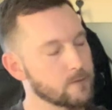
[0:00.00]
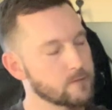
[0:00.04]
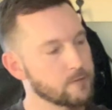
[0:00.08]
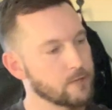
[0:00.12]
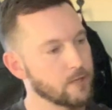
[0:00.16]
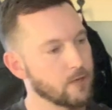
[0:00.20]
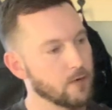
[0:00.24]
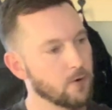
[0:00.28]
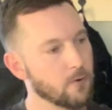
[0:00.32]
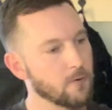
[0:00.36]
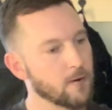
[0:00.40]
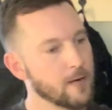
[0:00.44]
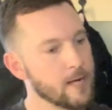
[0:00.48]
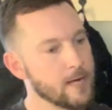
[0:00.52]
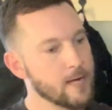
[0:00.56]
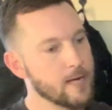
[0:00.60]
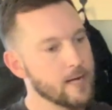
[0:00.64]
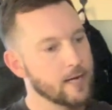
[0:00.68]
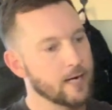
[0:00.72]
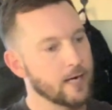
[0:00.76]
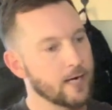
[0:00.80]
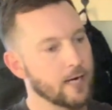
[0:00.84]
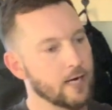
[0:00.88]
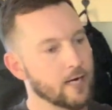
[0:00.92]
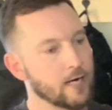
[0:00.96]
So
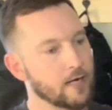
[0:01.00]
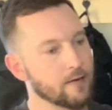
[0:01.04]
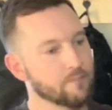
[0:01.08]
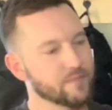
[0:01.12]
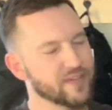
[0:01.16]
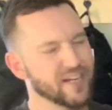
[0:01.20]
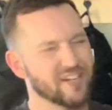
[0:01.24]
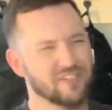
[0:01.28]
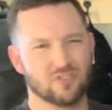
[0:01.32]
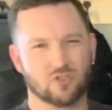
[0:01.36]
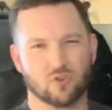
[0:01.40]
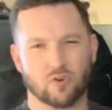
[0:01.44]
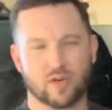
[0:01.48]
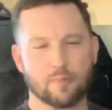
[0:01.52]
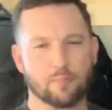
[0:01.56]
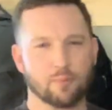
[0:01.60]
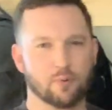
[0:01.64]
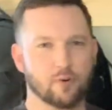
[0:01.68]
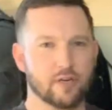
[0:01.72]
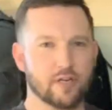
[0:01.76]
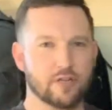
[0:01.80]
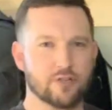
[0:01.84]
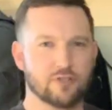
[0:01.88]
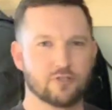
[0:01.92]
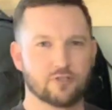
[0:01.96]
their screen
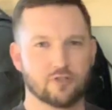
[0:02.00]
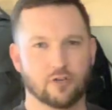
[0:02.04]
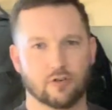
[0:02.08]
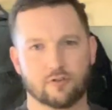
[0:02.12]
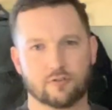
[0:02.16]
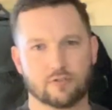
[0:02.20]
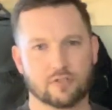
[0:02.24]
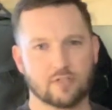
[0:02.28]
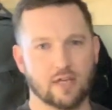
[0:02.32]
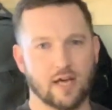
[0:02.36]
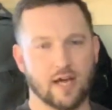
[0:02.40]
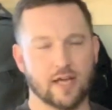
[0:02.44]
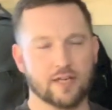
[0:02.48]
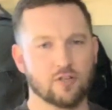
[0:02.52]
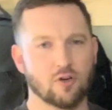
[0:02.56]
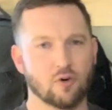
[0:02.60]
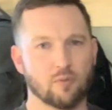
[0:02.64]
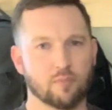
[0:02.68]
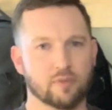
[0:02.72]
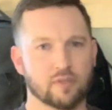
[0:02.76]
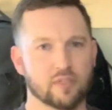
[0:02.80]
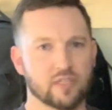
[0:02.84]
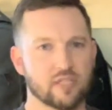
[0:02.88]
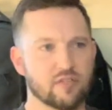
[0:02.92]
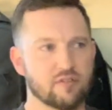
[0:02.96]
printed shirts, I
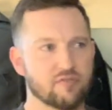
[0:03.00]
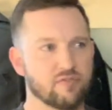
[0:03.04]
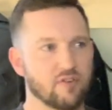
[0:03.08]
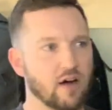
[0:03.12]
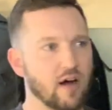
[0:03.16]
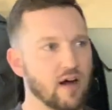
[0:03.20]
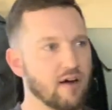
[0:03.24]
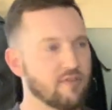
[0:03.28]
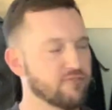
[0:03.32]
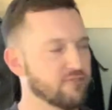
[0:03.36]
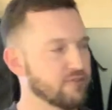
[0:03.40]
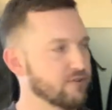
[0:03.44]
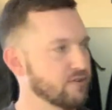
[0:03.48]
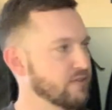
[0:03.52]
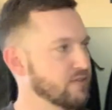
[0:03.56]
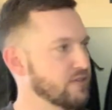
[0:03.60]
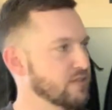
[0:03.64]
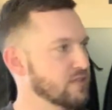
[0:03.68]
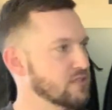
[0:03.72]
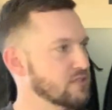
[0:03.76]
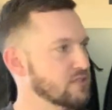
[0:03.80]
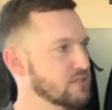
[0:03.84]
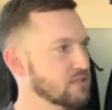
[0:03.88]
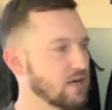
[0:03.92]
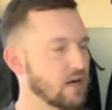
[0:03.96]
don't believe, offer
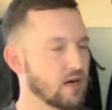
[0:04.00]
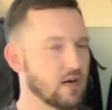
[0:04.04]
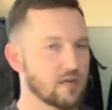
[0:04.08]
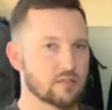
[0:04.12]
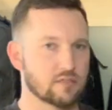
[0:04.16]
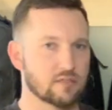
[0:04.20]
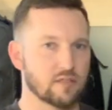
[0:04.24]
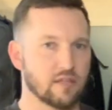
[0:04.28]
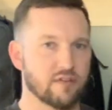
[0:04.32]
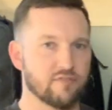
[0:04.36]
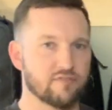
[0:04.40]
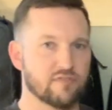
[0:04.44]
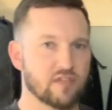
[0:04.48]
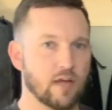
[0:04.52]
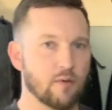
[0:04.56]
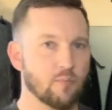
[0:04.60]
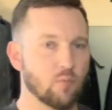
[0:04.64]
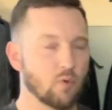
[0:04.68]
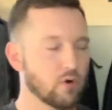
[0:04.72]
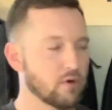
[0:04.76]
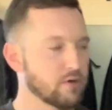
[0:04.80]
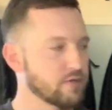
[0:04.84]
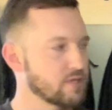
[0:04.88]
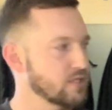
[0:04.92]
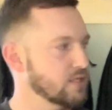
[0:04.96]
the Scars
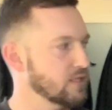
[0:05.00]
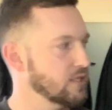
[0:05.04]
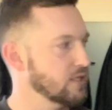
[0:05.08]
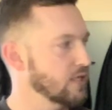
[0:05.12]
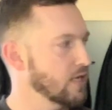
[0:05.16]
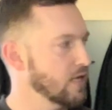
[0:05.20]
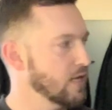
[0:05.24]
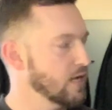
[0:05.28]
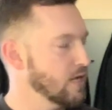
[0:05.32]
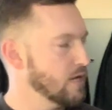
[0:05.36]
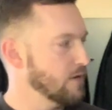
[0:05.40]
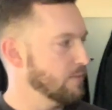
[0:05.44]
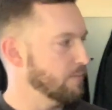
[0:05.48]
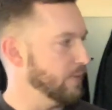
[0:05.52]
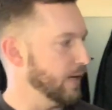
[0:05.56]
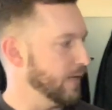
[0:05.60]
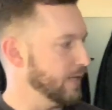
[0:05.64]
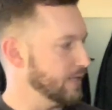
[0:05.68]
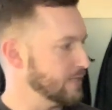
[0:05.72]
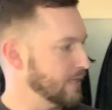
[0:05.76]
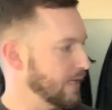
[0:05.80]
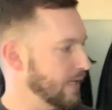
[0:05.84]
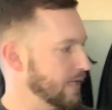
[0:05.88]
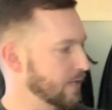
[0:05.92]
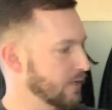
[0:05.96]
lifetime warranty.
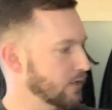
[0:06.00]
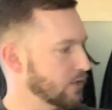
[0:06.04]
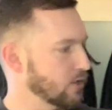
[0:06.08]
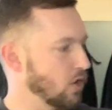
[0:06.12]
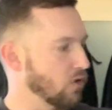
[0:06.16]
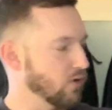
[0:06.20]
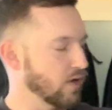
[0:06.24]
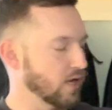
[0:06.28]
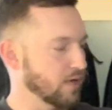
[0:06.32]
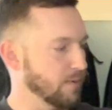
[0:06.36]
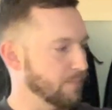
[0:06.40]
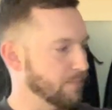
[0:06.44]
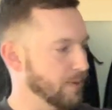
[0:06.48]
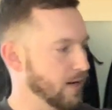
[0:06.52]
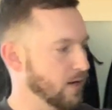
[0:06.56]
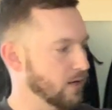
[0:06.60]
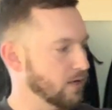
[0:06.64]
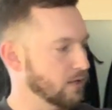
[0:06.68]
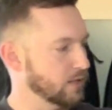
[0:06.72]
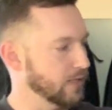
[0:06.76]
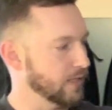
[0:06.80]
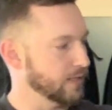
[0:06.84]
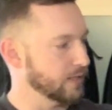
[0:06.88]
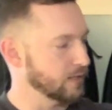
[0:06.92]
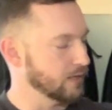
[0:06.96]
But their Goruck
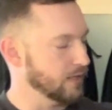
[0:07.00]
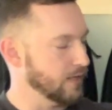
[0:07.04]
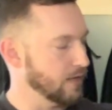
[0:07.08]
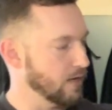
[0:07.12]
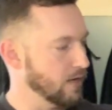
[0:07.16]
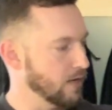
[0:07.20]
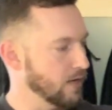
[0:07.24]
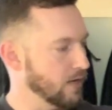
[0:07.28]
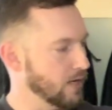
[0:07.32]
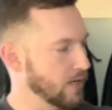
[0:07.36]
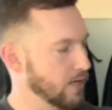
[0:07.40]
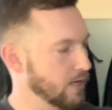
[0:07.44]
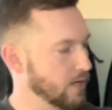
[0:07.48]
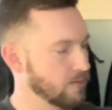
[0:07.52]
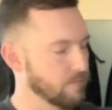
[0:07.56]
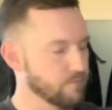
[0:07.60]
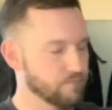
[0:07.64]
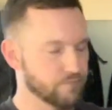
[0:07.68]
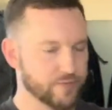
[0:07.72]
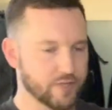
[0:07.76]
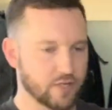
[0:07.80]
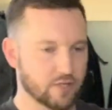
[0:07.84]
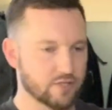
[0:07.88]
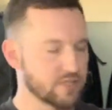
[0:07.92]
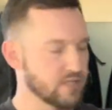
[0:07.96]
apparel, like their
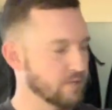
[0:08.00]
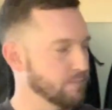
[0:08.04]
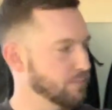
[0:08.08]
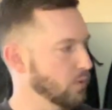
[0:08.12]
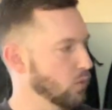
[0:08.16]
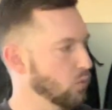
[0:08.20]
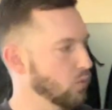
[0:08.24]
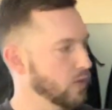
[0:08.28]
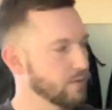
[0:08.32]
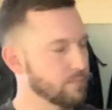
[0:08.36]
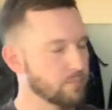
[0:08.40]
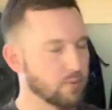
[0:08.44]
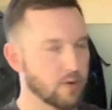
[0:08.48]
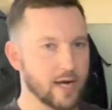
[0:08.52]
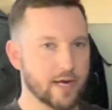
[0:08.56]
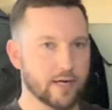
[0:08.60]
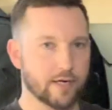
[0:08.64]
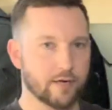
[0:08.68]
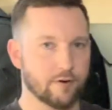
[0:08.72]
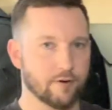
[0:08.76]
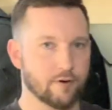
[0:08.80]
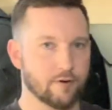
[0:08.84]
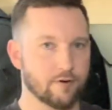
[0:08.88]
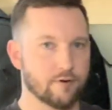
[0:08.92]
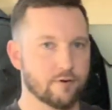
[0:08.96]
simple
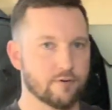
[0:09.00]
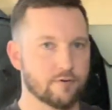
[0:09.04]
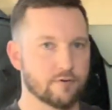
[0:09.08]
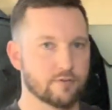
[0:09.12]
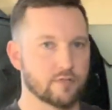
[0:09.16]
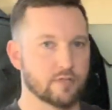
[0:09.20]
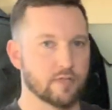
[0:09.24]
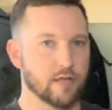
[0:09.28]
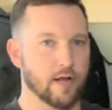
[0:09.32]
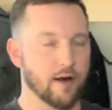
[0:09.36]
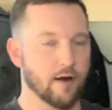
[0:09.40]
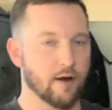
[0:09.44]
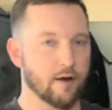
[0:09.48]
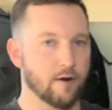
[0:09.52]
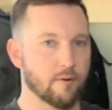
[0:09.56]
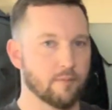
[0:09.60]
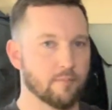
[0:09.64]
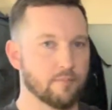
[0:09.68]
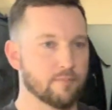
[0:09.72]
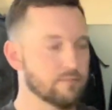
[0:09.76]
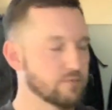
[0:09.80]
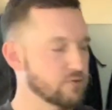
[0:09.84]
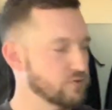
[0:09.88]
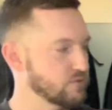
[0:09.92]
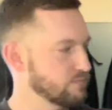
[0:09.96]
windbreakers,
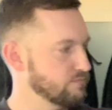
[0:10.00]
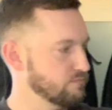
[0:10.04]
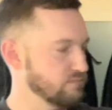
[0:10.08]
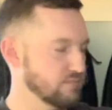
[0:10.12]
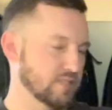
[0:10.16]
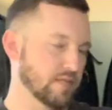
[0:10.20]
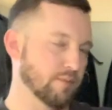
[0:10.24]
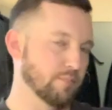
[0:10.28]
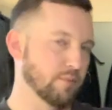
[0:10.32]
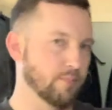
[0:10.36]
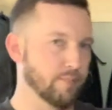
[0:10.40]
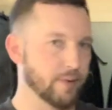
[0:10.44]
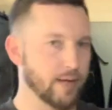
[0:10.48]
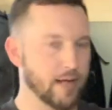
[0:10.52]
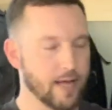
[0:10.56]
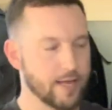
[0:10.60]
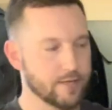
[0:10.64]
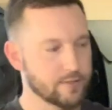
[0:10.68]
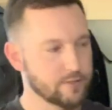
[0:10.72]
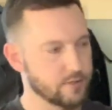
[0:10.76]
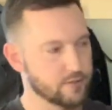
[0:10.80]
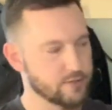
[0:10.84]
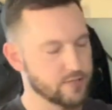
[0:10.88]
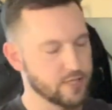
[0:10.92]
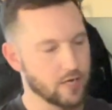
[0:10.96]
their simple
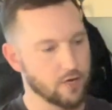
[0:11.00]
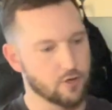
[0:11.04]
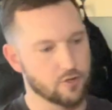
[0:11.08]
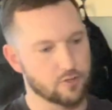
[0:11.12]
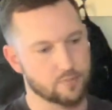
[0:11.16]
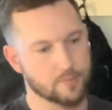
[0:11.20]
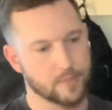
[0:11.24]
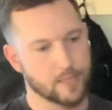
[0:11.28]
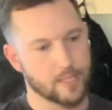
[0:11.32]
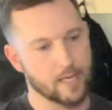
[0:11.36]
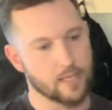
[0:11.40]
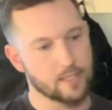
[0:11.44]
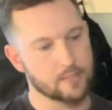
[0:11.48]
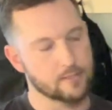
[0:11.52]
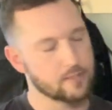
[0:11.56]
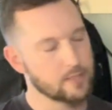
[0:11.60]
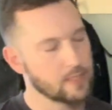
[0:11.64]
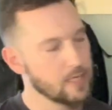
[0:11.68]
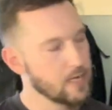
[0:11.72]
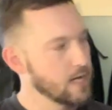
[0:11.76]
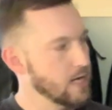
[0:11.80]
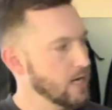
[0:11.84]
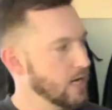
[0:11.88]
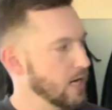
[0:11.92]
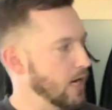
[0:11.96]
pants, their challenge
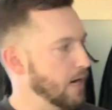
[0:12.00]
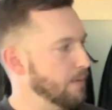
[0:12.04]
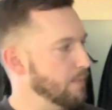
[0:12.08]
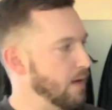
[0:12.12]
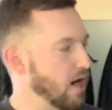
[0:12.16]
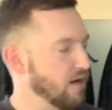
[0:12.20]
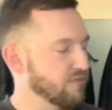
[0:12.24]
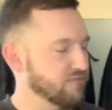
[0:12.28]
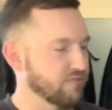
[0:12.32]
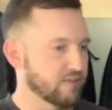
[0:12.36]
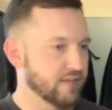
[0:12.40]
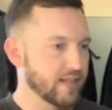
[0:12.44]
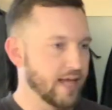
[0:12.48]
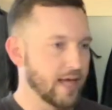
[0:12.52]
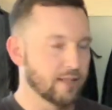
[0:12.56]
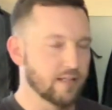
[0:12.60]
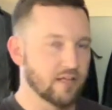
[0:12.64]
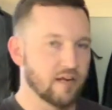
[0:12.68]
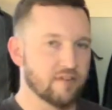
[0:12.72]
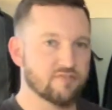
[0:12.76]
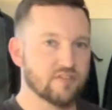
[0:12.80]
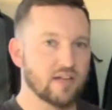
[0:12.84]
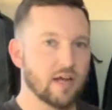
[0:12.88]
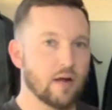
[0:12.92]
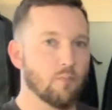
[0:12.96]
pants, offer that
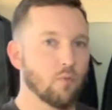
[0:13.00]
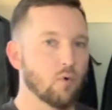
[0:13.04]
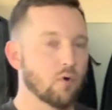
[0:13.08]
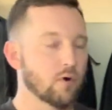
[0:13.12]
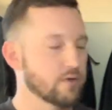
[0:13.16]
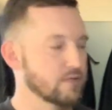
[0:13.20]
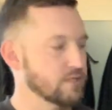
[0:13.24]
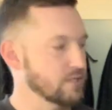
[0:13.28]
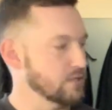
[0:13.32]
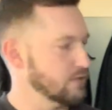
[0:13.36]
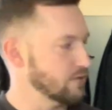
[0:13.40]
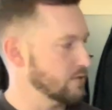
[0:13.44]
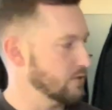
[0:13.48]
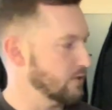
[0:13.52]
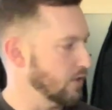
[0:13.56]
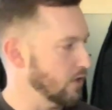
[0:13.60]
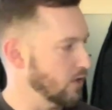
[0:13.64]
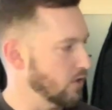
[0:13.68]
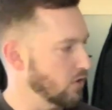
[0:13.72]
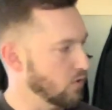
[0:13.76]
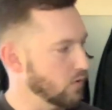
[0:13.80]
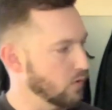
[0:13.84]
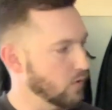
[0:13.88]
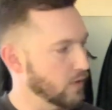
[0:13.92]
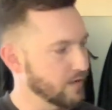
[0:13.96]
lifetime warranty.
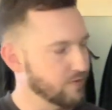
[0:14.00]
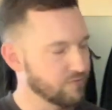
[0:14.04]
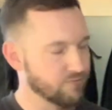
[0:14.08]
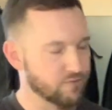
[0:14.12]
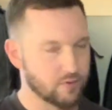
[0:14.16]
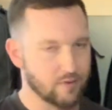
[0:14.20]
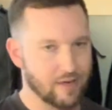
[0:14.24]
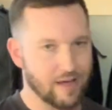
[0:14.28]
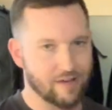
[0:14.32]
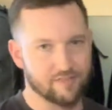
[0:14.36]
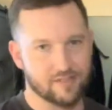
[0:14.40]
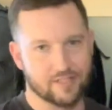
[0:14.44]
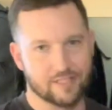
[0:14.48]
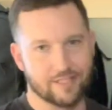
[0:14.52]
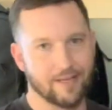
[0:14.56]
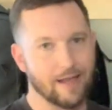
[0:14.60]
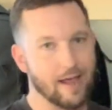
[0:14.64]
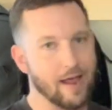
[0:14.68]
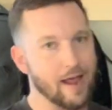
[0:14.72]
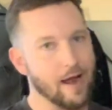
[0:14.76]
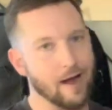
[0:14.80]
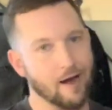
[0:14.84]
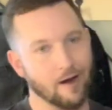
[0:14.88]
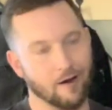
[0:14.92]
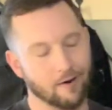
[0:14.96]
So if you have a
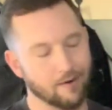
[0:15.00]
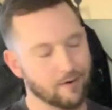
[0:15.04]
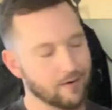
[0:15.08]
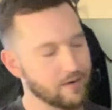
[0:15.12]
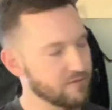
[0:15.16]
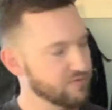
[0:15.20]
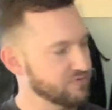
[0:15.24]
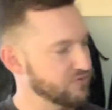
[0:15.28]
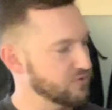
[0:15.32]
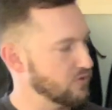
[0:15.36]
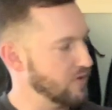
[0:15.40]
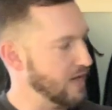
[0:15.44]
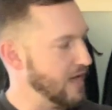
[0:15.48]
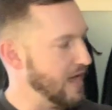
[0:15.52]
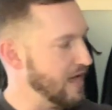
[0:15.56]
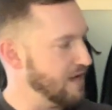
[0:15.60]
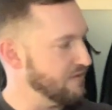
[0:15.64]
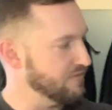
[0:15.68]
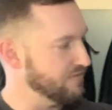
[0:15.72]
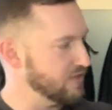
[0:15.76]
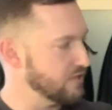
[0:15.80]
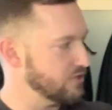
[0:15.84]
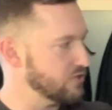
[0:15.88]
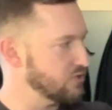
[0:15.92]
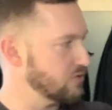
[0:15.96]
tear, if you
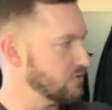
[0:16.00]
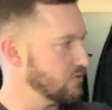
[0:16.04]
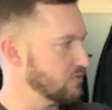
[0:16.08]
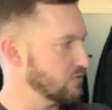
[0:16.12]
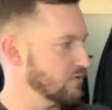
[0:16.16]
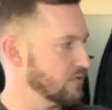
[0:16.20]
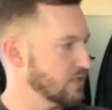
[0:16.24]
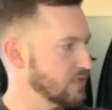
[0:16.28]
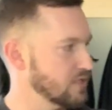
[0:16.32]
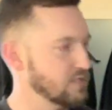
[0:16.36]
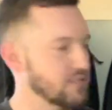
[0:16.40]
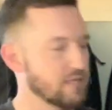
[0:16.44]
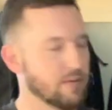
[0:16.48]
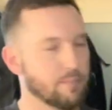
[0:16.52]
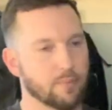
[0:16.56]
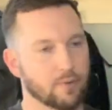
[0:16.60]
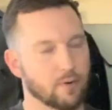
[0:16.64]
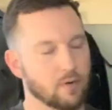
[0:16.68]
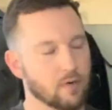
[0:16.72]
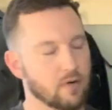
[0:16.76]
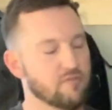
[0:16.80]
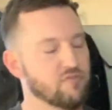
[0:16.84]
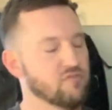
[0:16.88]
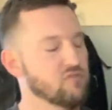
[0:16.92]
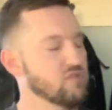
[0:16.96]
have issues with a
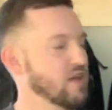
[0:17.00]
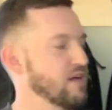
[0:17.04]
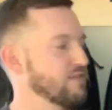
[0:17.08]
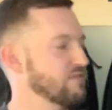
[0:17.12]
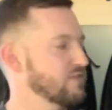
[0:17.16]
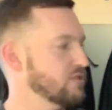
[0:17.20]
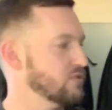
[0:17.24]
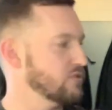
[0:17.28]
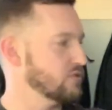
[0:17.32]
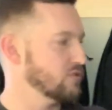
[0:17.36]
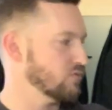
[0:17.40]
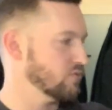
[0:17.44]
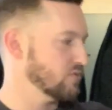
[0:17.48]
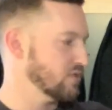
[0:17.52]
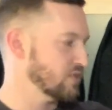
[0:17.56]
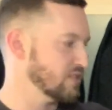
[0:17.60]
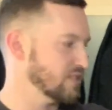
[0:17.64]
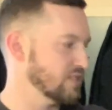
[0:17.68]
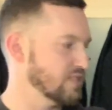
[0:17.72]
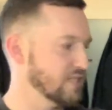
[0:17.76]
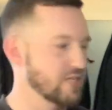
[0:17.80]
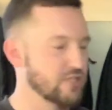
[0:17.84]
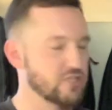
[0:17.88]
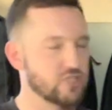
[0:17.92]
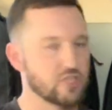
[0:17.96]
zipper, if you have issues with
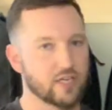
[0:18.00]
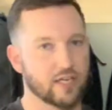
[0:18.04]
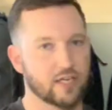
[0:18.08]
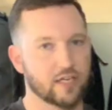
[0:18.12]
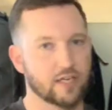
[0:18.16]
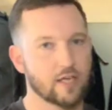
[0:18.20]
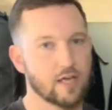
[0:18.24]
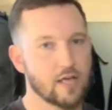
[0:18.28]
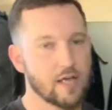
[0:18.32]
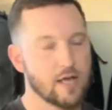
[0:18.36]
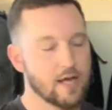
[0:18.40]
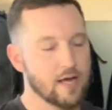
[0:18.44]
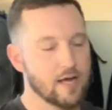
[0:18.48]
stitching,